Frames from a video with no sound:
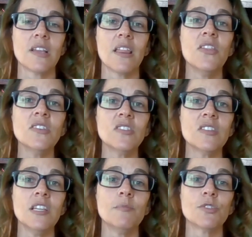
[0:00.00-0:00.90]
this
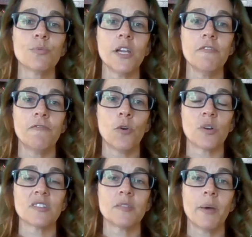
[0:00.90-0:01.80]
theme is
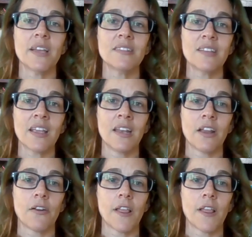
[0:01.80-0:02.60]
reinforced by a secondary